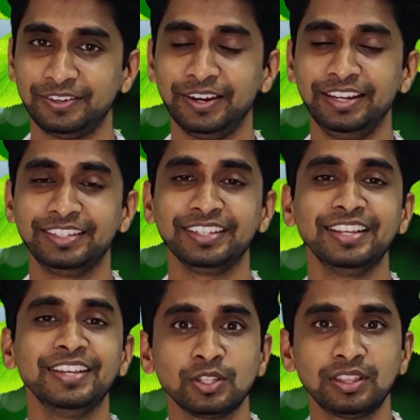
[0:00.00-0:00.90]
right?
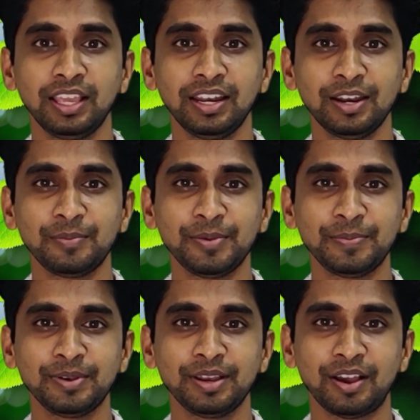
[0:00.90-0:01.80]
So there are
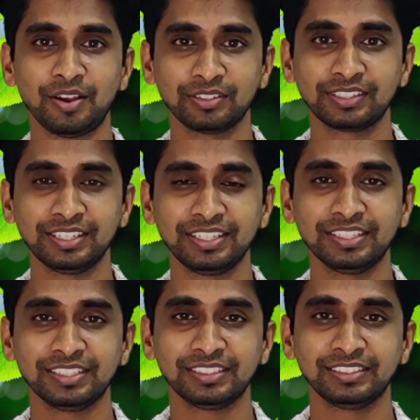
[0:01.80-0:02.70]
people
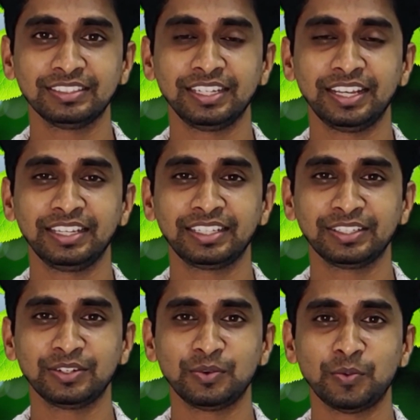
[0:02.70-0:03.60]
asking
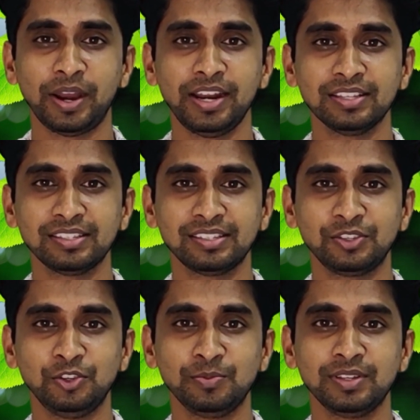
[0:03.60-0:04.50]
why does
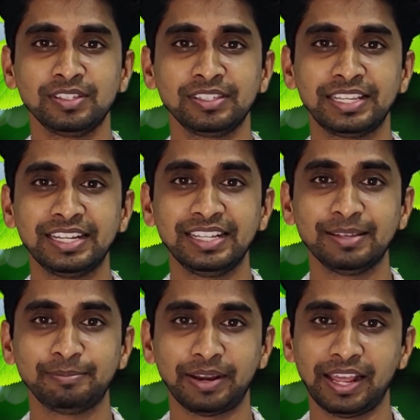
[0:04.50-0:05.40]
humans kill
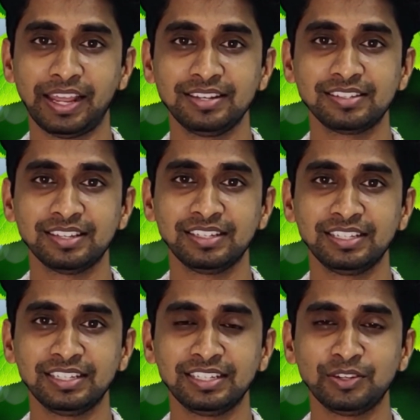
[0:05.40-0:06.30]
the plants
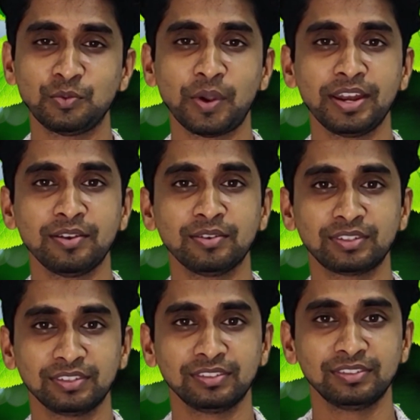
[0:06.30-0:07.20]
and eating? Why
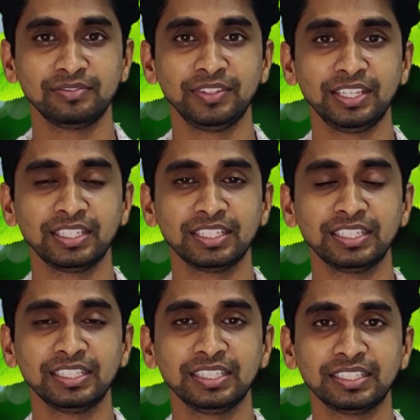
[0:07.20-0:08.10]
not we can
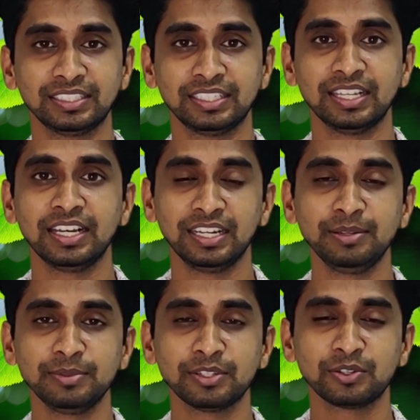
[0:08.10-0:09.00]
kill the
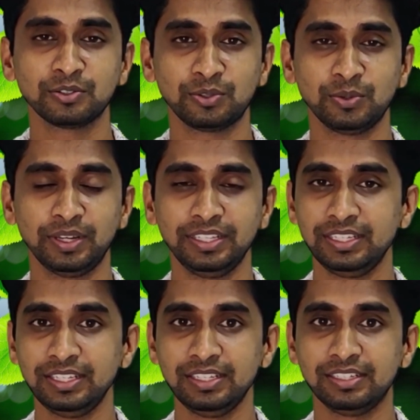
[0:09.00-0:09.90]
animals also
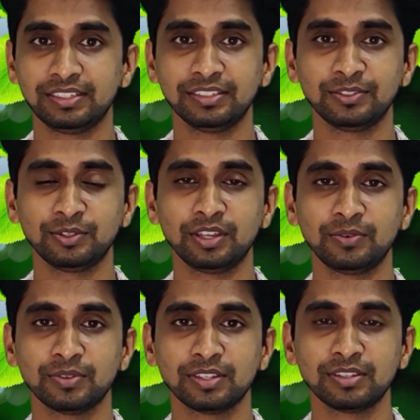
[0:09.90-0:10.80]
and eat? So
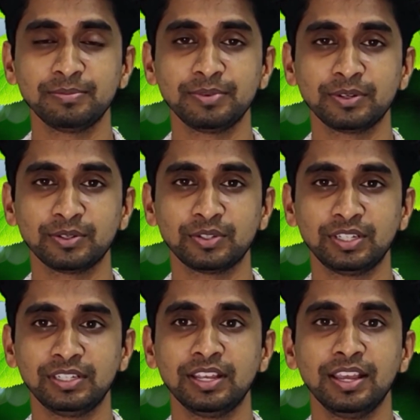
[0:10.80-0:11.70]
that was a simple
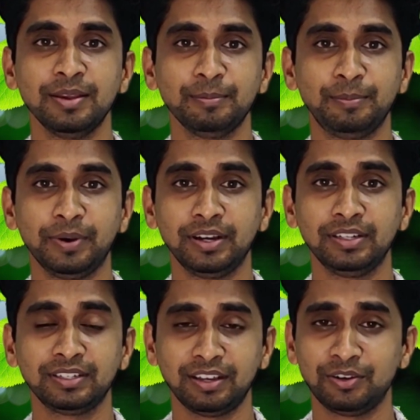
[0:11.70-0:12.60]
question.
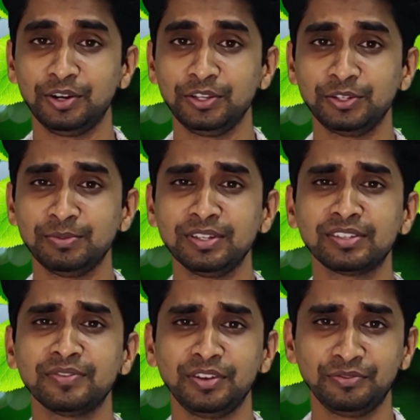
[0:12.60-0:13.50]
But according to me
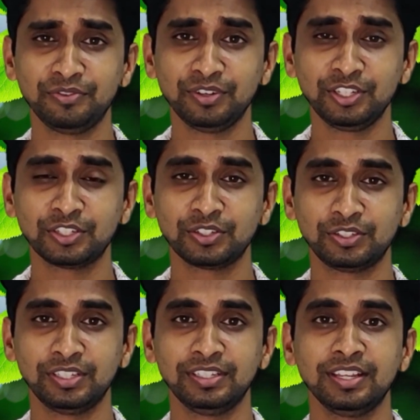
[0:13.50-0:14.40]
it's a very foolish
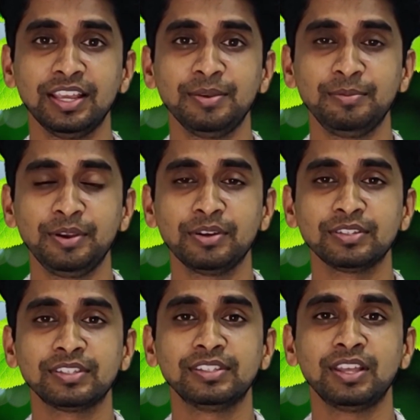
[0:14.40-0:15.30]
question,
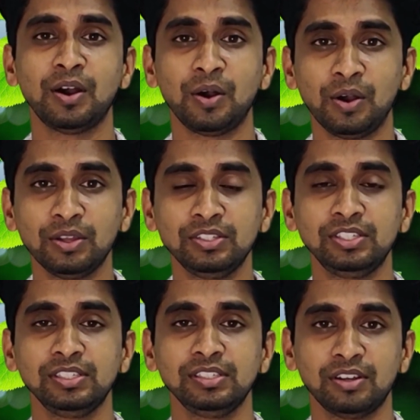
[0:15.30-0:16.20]
because the
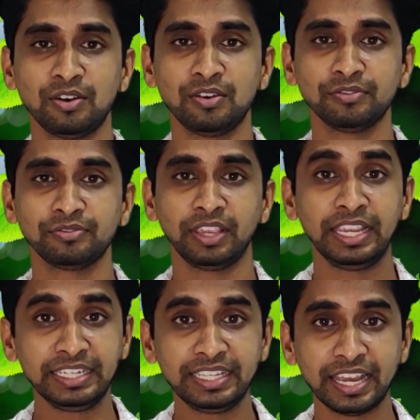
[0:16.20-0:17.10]
origin of
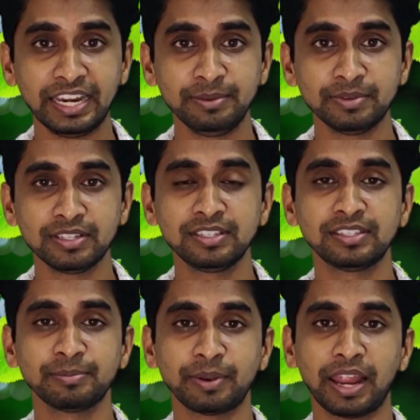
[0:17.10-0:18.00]
any animals
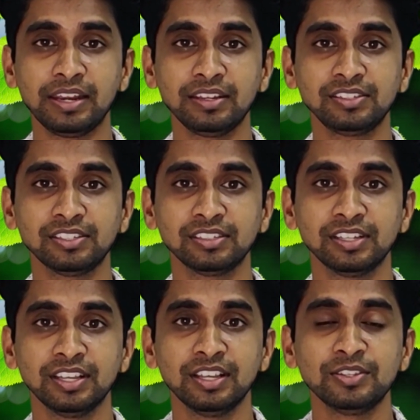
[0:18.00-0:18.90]
is a
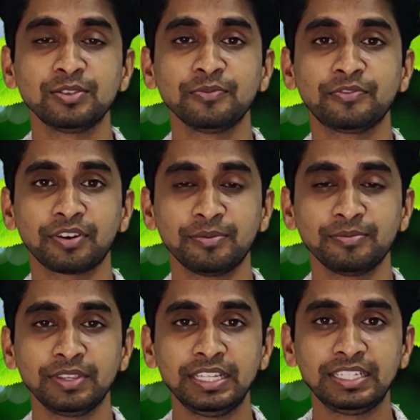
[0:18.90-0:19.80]
plantation. So
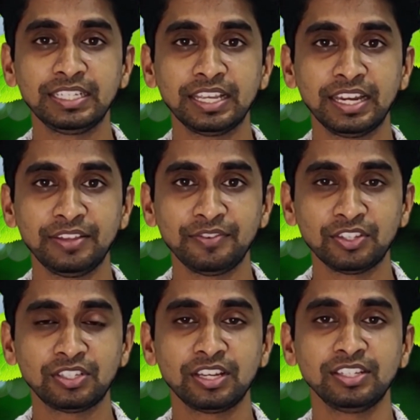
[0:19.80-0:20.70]
from eating any
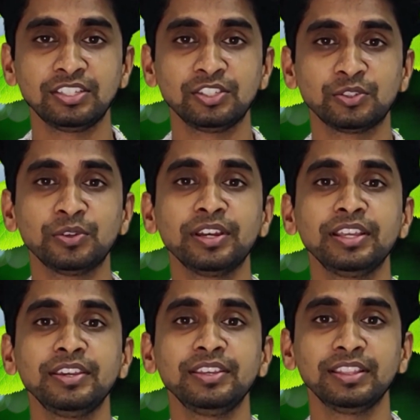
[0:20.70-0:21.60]
vegetations
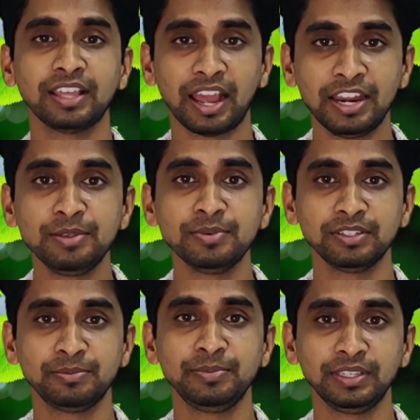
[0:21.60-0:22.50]
only the
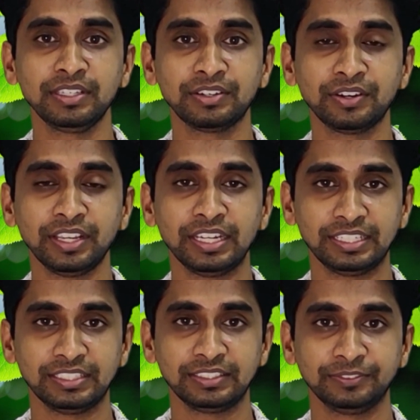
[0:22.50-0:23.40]
animals being
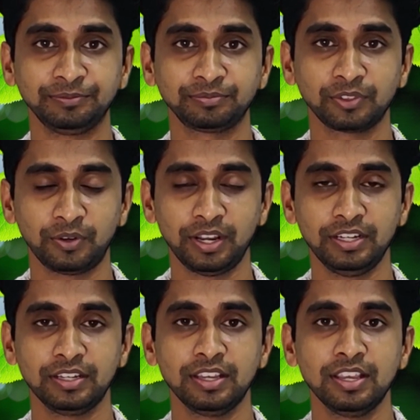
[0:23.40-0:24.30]
created,
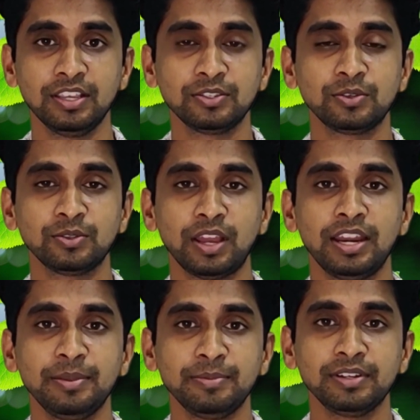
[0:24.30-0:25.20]
right? So the
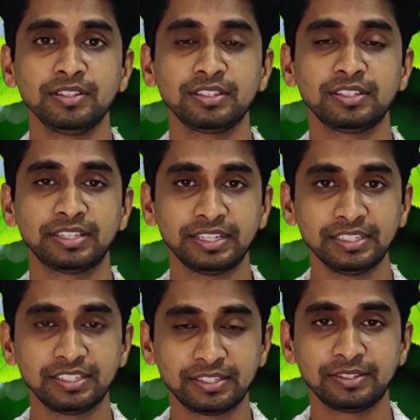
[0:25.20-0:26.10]
animal
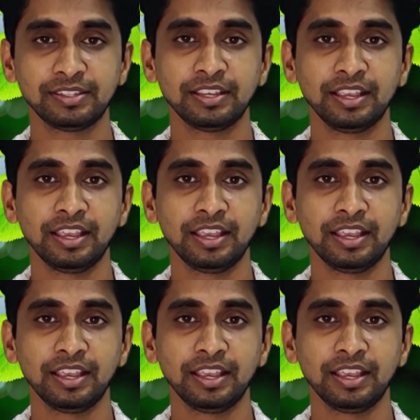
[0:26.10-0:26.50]
cells